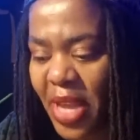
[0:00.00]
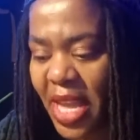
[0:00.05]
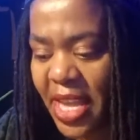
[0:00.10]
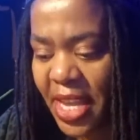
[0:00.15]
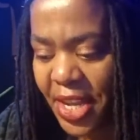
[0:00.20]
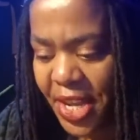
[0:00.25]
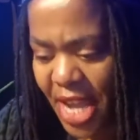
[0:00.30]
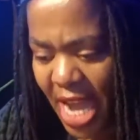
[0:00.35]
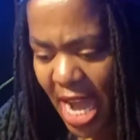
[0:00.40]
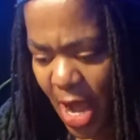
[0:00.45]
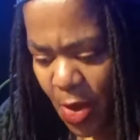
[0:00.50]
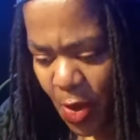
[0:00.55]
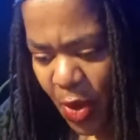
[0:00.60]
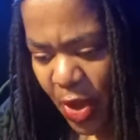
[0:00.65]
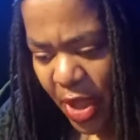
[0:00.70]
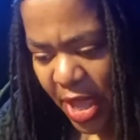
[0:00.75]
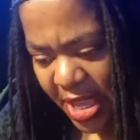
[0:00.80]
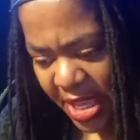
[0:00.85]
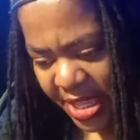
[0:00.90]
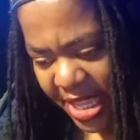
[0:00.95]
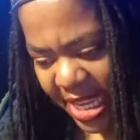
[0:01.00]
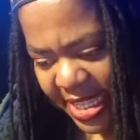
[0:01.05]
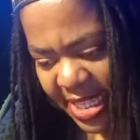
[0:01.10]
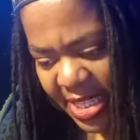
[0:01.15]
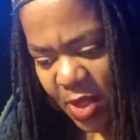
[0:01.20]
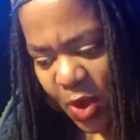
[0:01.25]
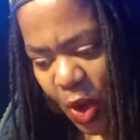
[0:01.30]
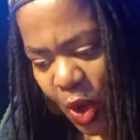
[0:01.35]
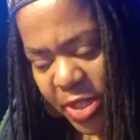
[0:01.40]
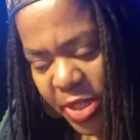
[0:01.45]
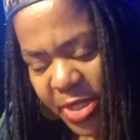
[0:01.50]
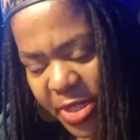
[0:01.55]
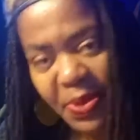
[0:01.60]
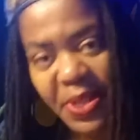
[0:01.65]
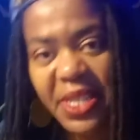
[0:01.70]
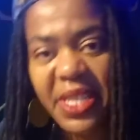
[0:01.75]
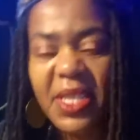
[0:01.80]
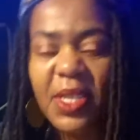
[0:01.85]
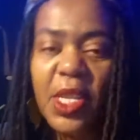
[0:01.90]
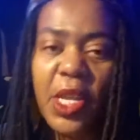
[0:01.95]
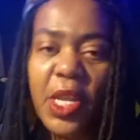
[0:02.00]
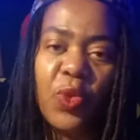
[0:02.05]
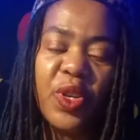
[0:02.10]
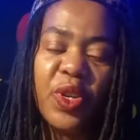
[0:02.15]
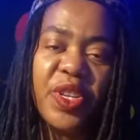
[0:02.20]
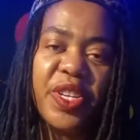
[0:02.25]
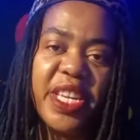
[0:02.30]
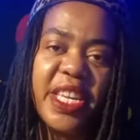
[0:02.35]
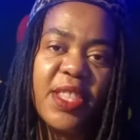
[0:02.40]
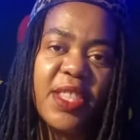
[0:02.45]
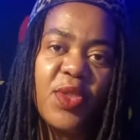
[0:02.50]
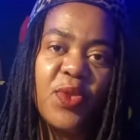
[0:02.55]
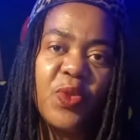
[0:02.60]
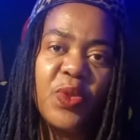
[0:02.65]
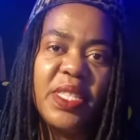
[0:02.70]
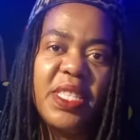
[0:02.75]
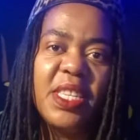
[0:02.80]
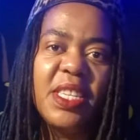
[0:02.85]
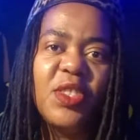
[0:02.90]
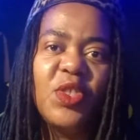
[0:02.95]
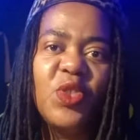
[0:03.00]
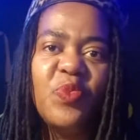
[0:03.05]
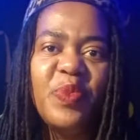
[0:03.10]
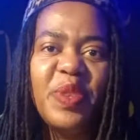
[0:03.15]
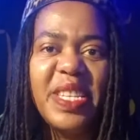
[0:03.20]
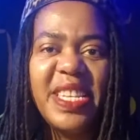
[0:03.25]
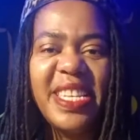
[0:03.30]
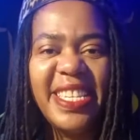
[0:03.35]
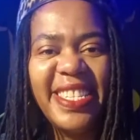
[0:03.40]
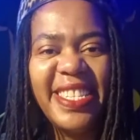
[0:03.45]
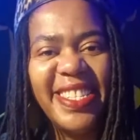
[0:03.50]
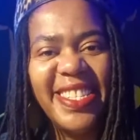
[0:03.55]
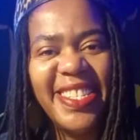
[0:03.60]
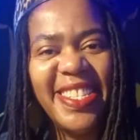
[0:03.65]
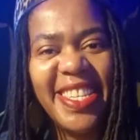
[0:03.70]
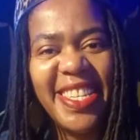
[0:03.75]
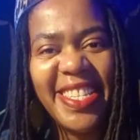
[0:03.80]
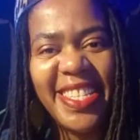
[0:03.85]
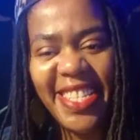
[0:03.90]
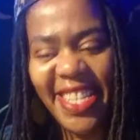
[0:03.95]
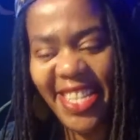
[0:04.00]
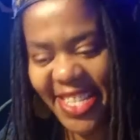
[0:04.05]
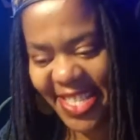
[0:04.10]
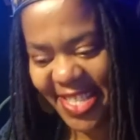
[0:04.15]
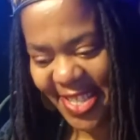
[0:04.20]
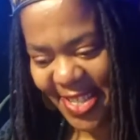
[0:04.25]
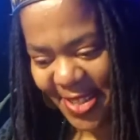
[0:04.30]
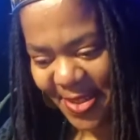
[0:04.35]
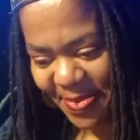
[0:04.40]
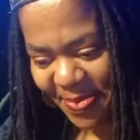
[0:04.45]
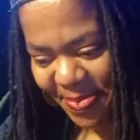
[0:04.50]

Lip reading: Now, that is all spirits. They will create those humiliation tests.